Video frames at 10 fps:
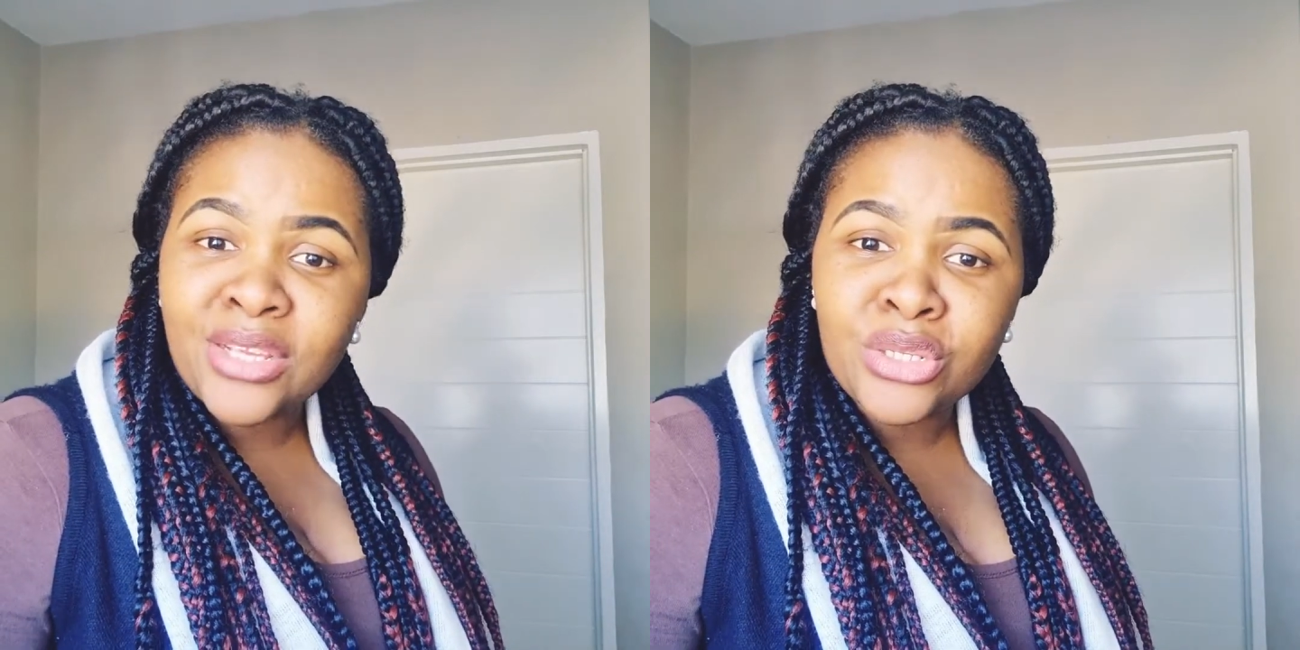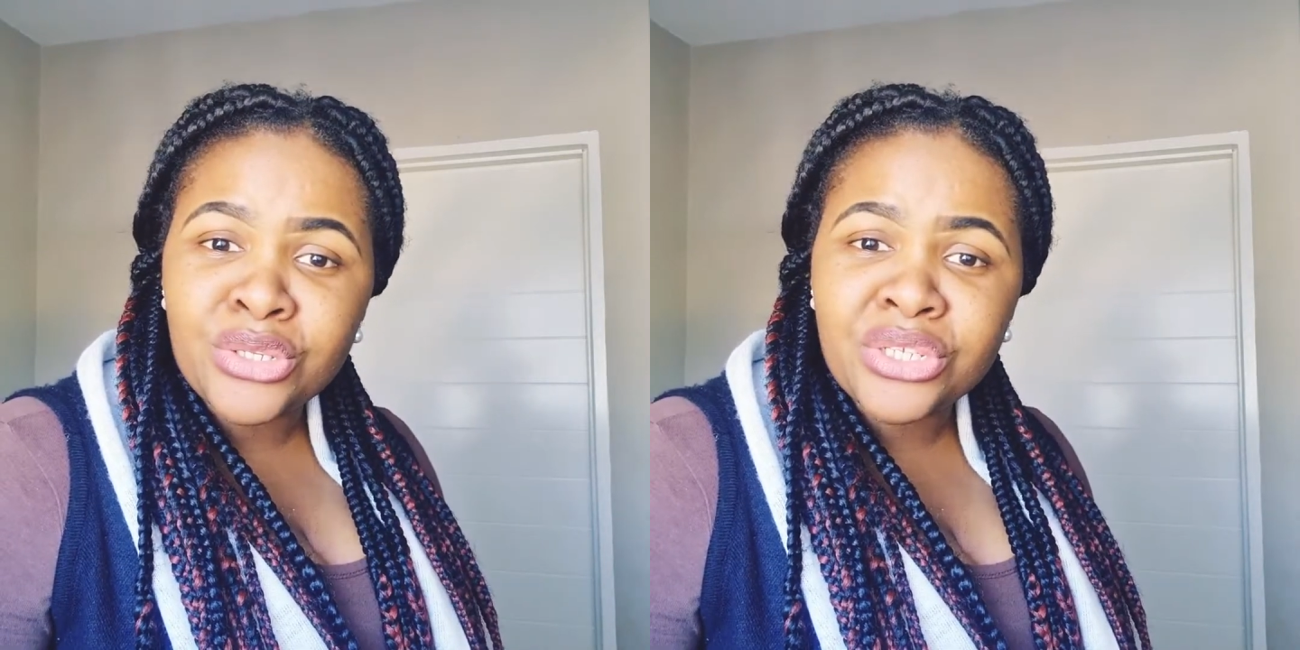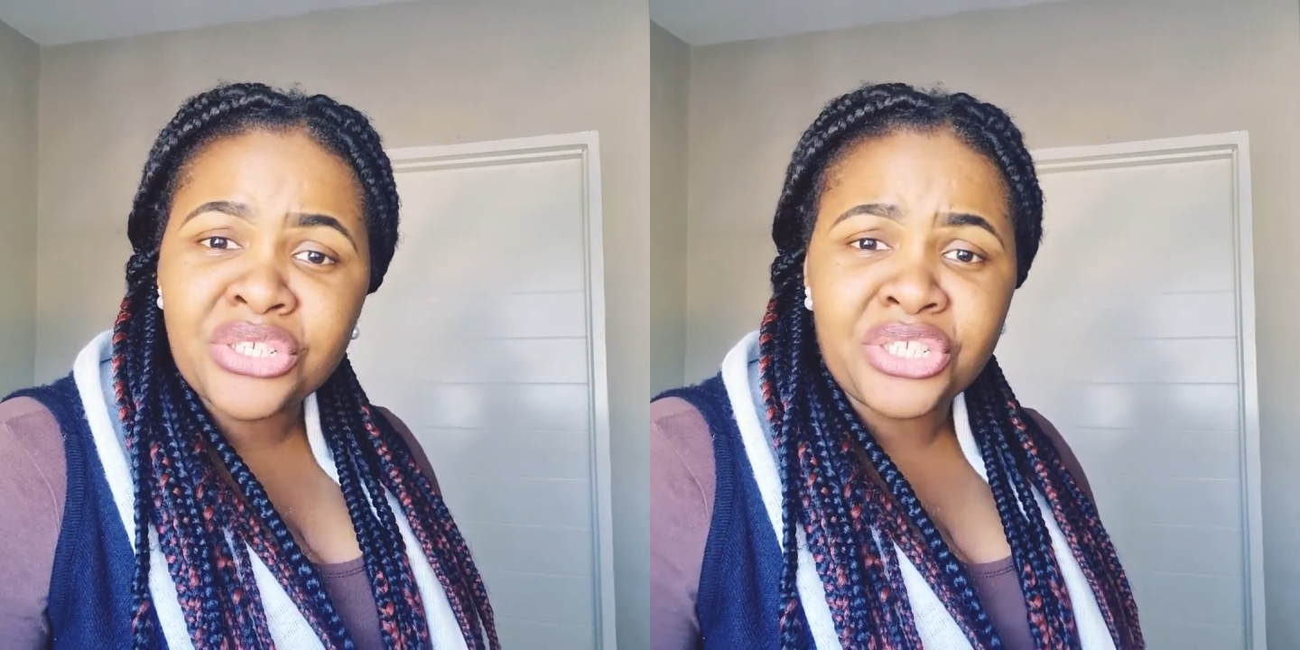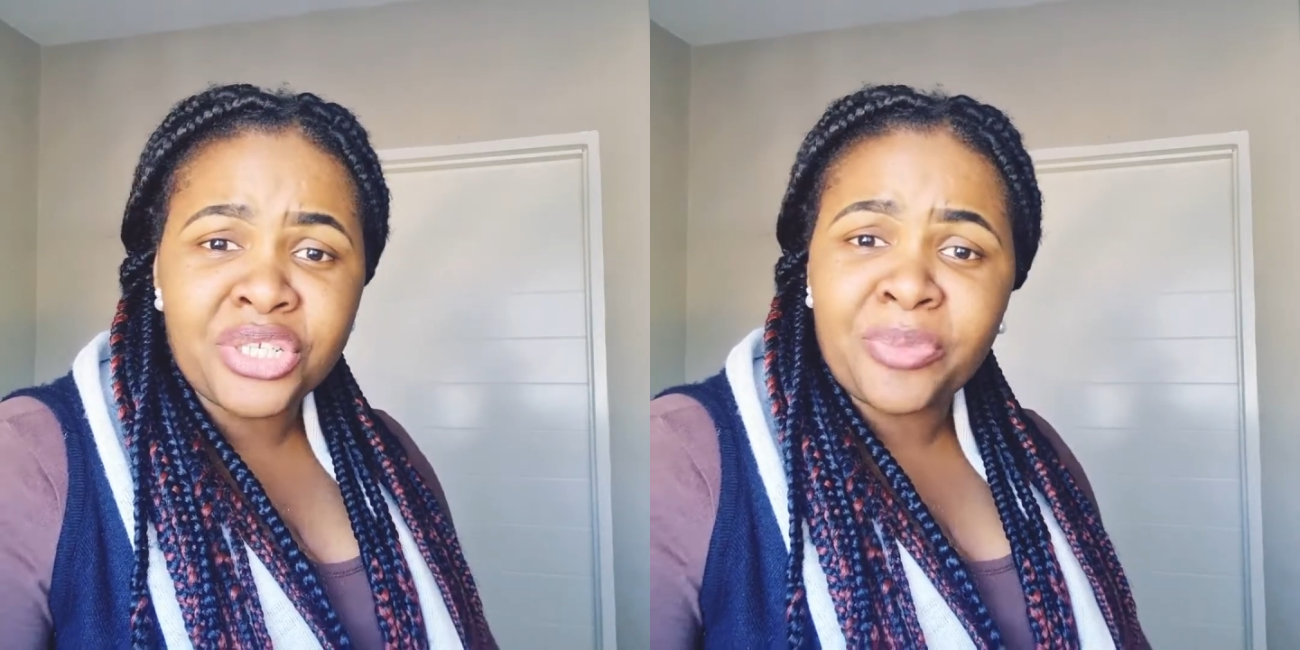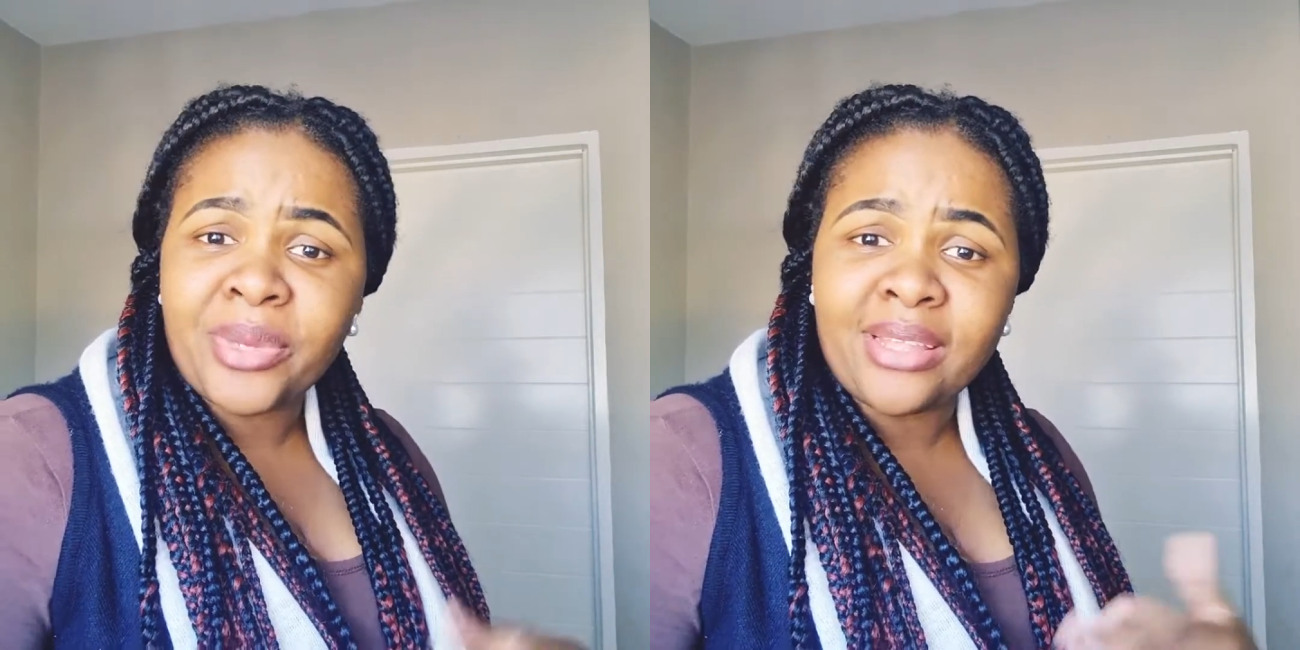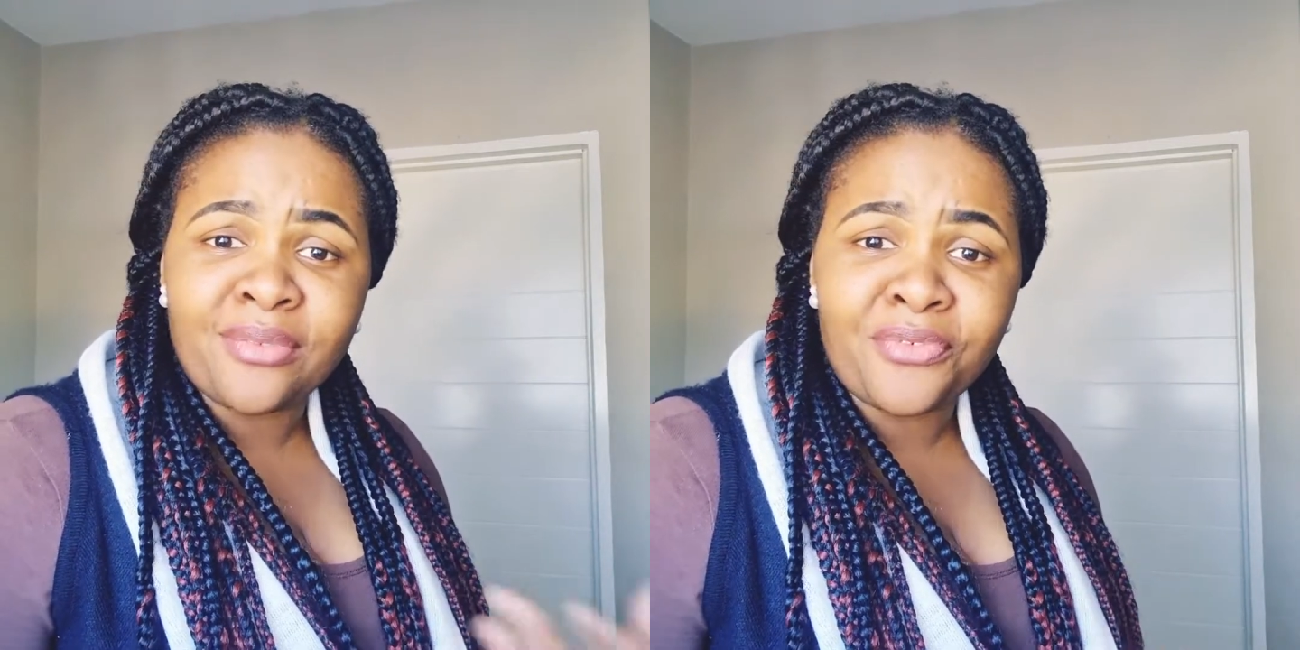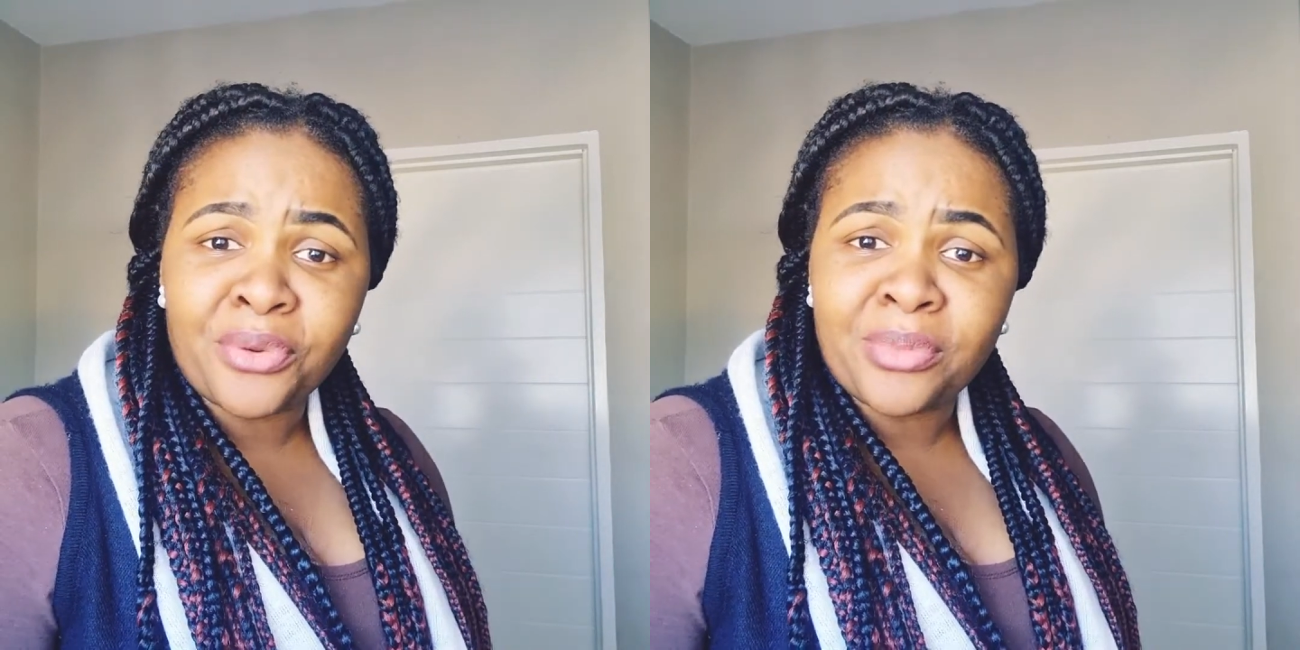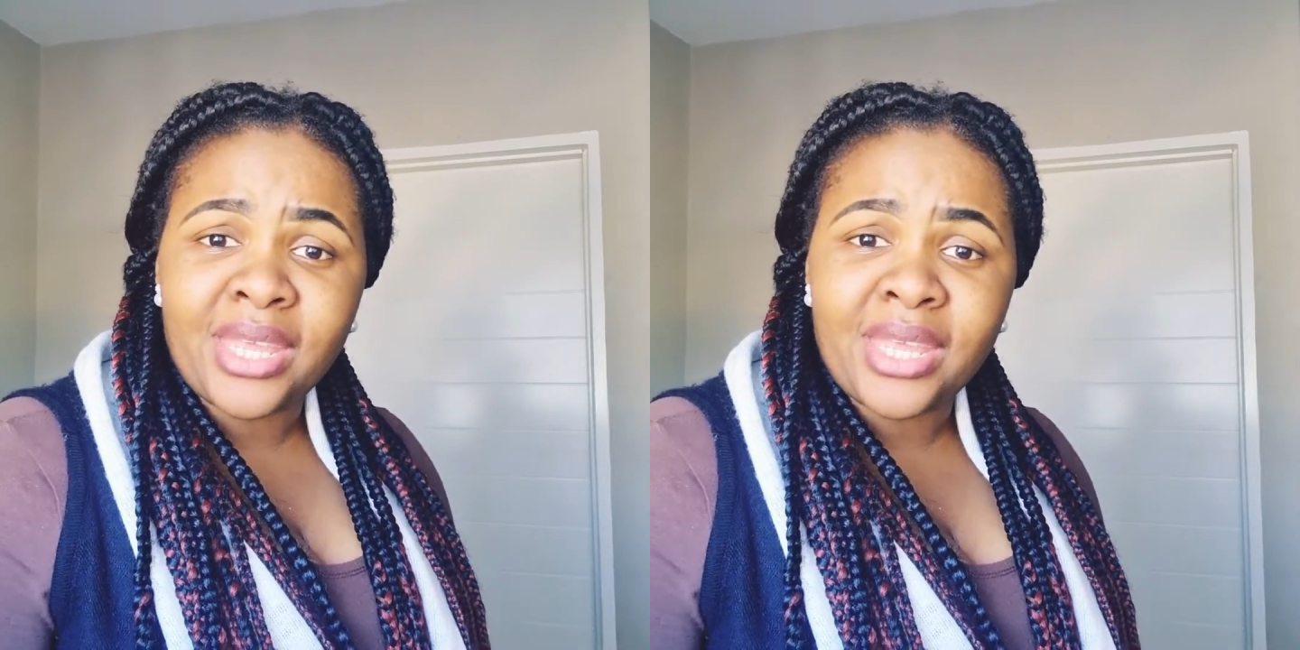internship, and from